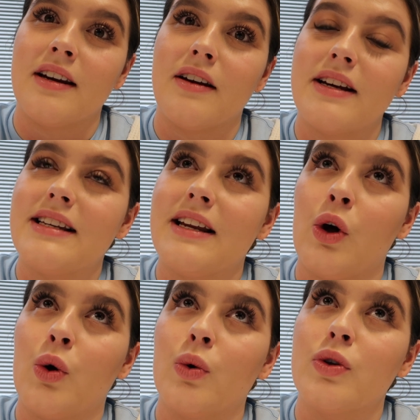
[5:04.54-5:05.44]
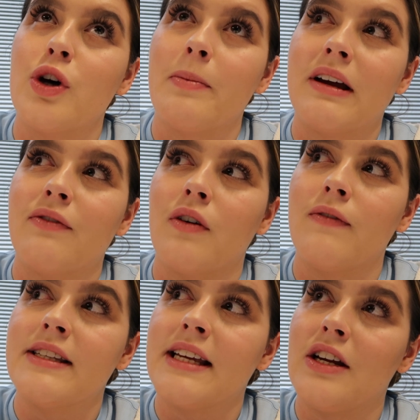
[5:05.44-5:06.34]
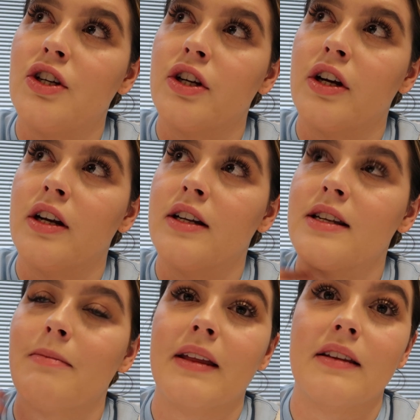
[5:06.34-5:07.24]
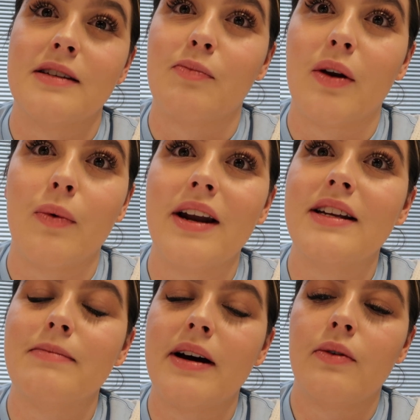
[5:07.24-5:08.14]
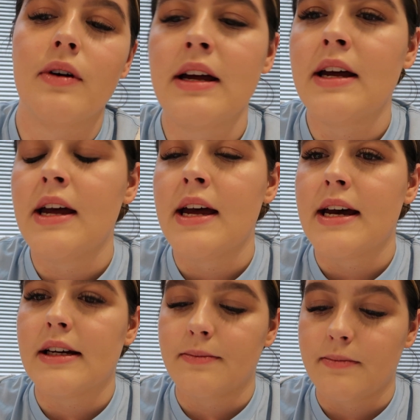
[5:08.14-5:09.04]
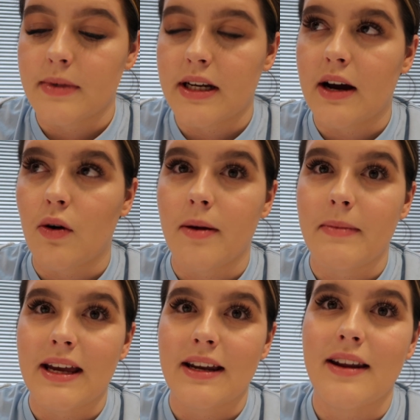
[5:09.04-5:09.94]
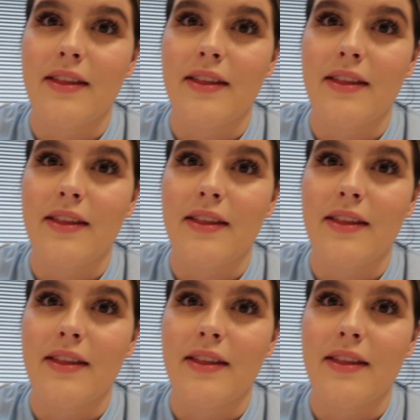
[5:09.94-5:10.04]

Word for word: a nice little topic of conversation and something to spread awareness about. Um, and now I'm in